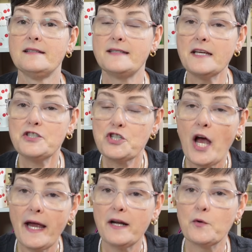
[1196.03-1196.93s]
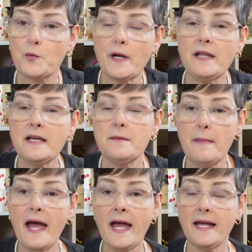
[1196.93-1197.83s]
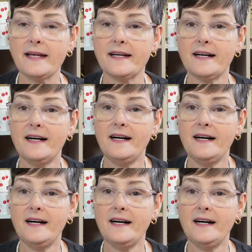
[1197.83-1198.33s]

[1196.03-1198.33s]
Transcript: does China really make